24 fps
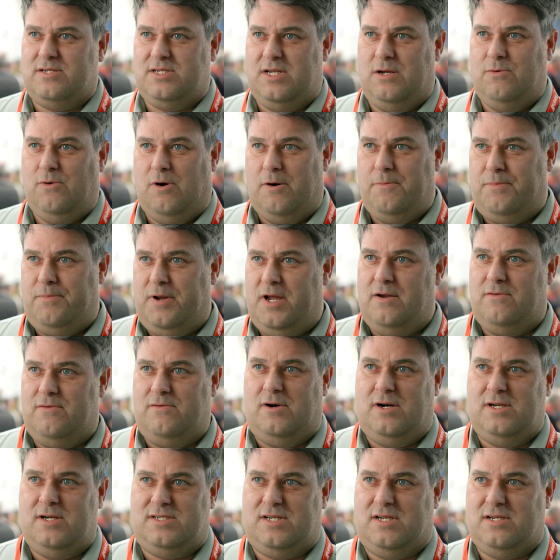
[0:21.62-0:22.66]
see what Pete
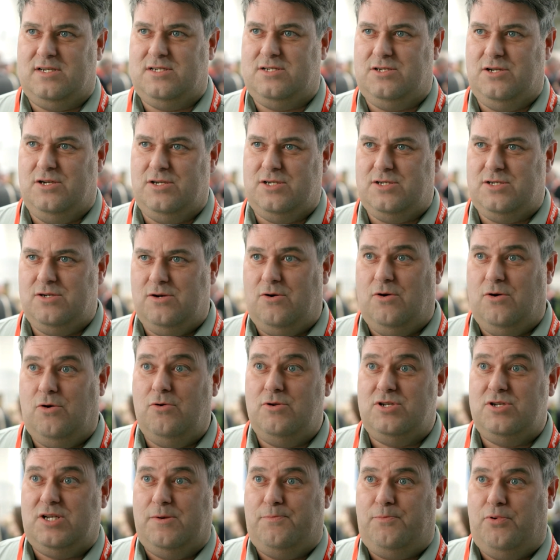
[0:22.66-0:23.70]
Ryzak does, all
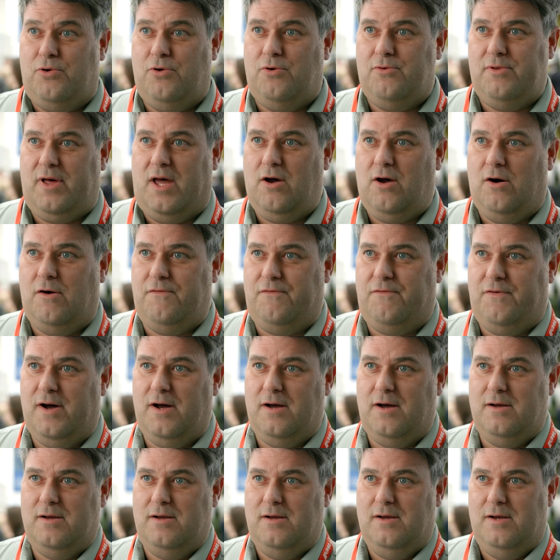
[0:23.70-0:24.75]
the support they
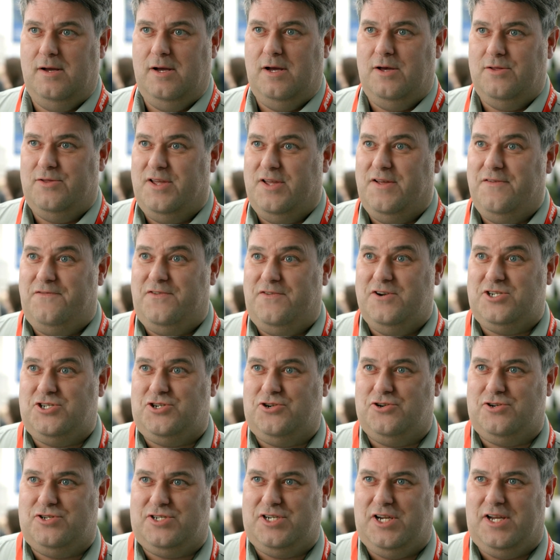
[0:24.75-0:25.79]
offer, the
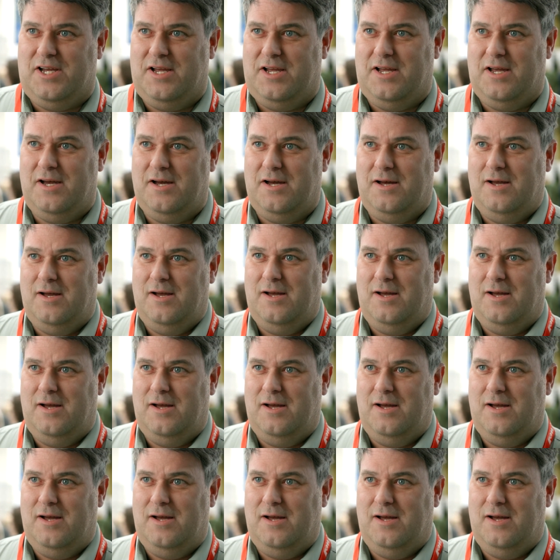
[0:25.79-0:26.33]
infrastructure here,